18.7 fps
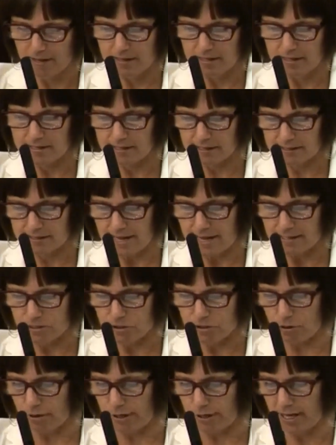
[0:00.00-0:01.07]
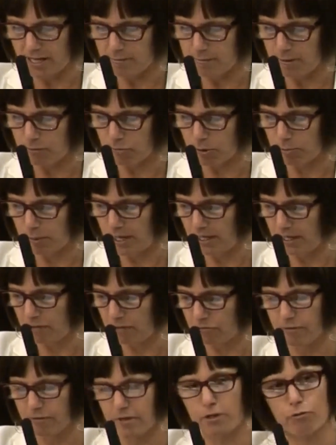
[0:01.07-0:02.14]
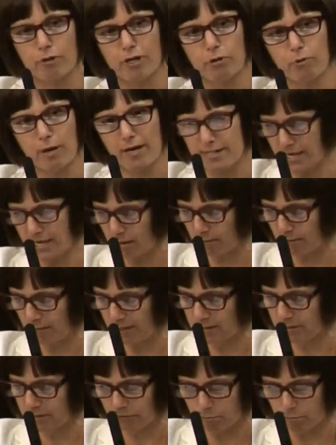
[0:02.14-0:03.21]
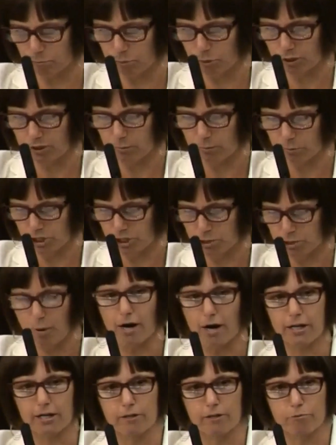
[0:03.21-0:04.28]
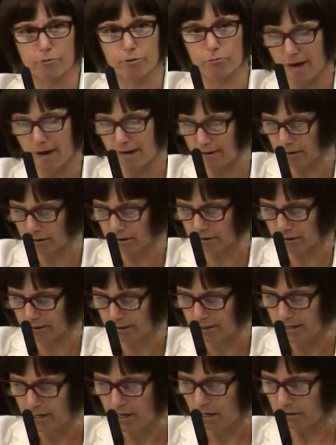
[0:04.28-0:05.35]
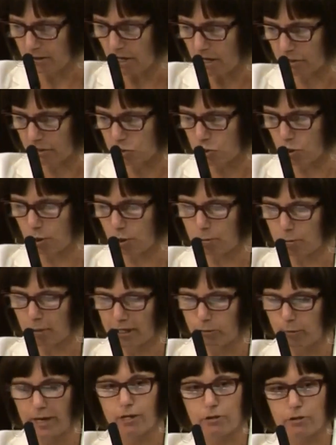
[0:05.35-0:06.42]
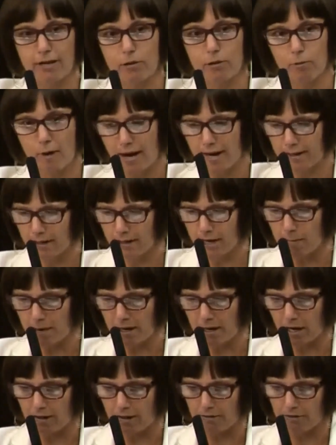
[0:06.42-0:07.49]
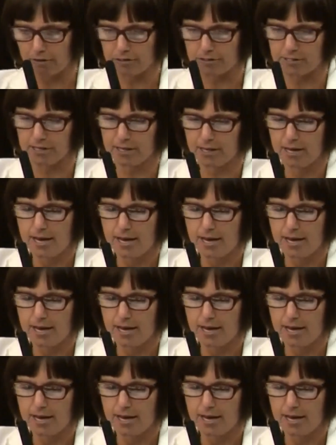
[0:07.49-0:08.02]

This success story has been repeated for the Greenway segments from Brooklyn Bridge Park through Red Hook, along the Shore Parkway Greenway, among others,